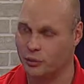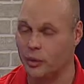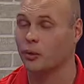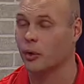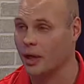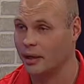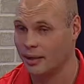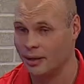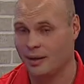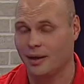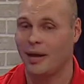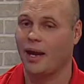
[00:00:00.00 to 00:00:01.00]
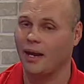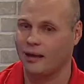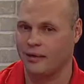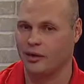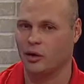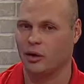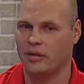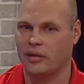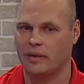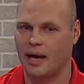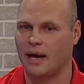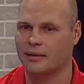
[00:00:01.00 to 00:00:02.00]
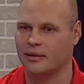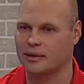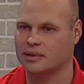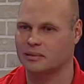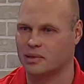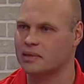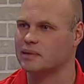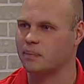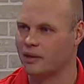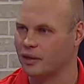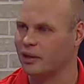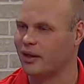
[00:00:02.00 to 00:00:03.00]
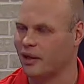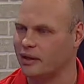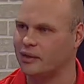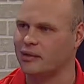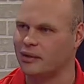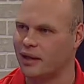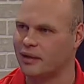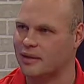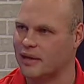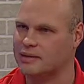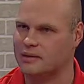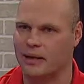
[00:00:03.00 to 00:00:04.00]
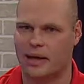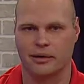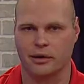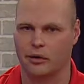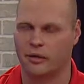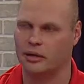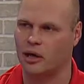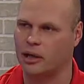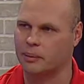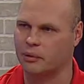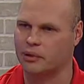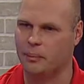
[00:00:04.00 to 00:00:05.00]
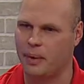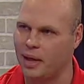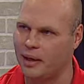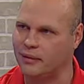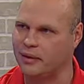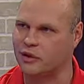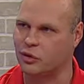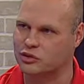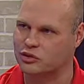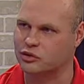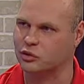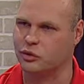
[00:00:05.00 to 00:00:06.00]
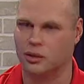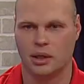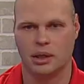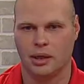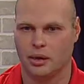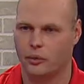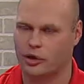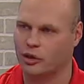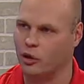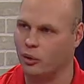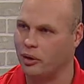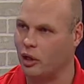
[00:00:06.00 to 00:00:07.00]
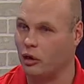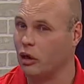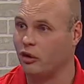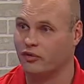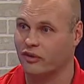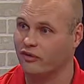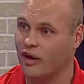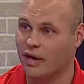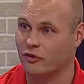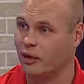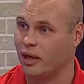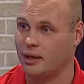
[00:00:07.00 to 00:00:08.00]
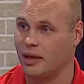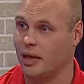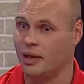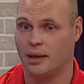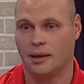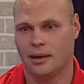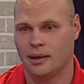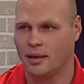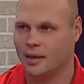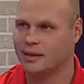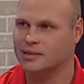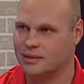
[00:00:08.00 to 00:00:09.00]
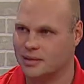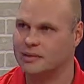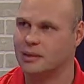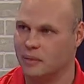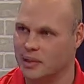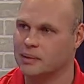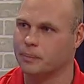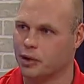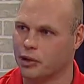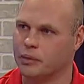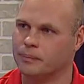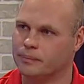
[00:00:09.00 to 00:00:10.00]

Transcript: we run. And you know, I think the athletes can attest to that. You know, they talk about the pain that goes through when you're going all out for 5 or 8K. It's a burn.